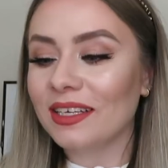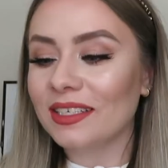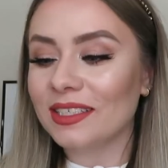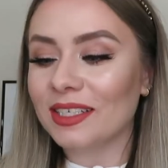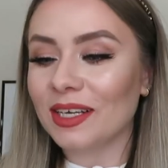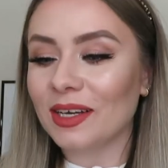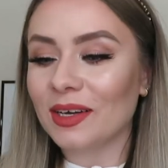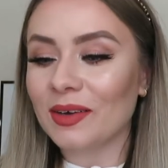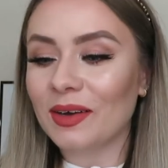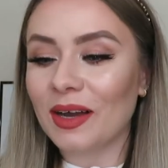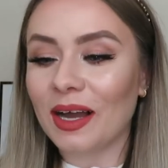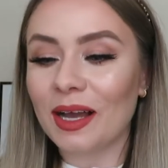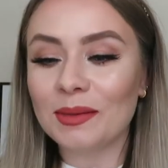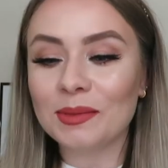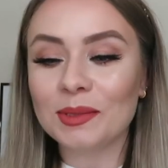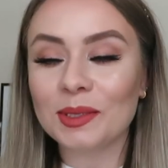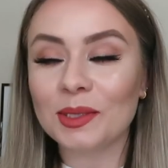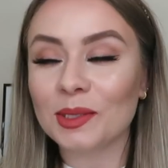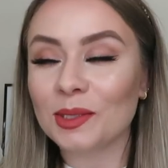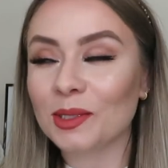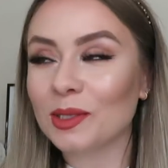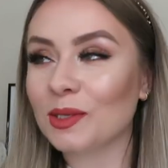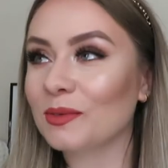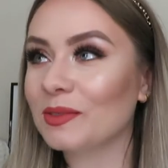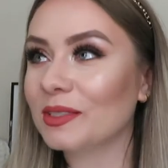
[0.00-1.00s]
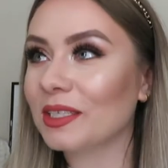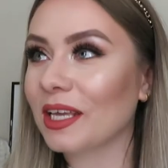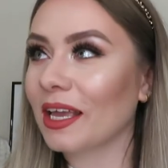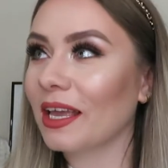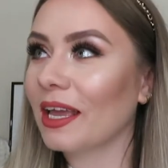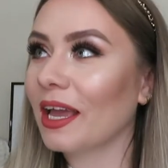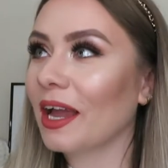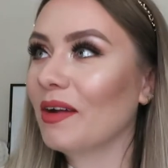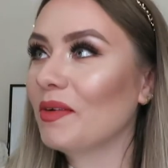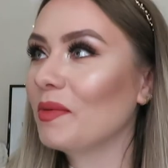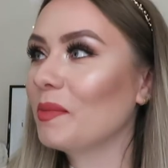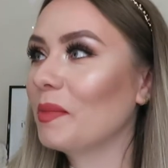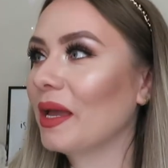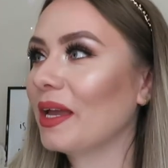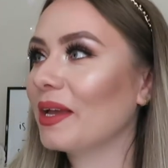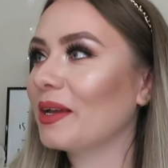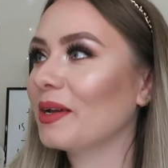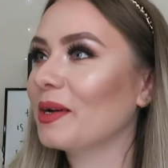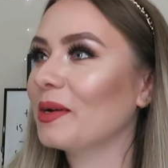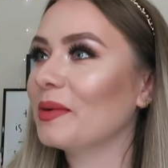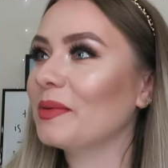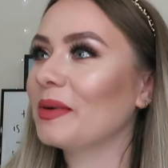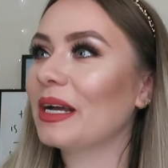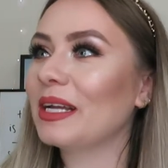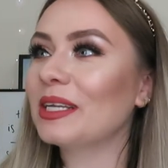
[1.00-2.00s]
So I absolutely love skincare and
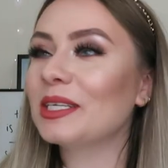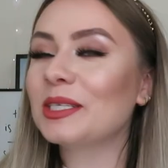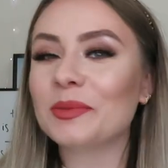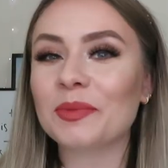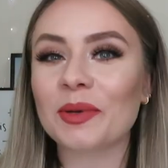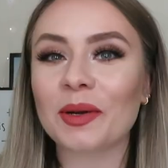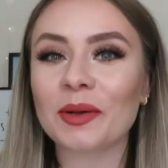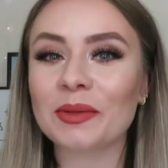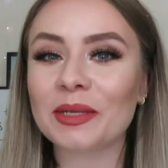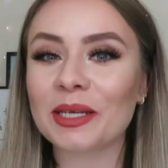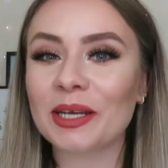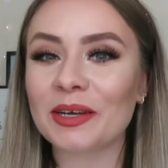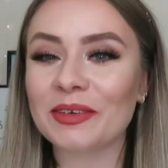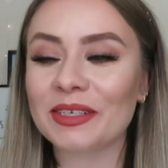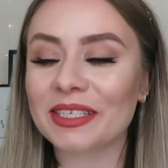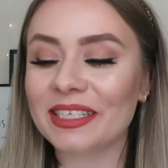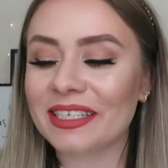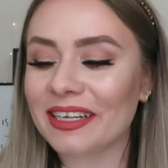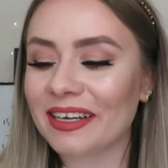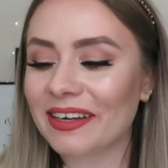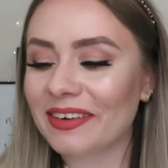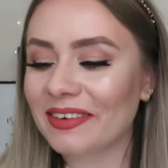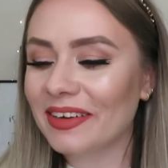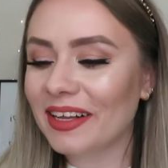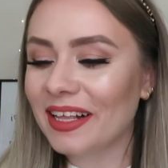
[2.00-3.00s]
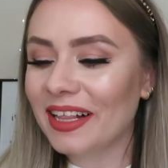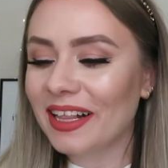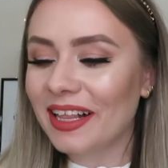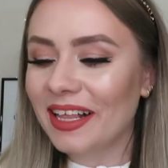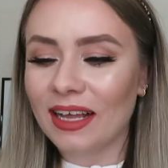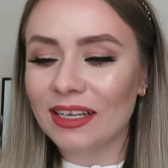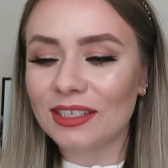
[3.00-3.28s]
makeup, as you probably already know.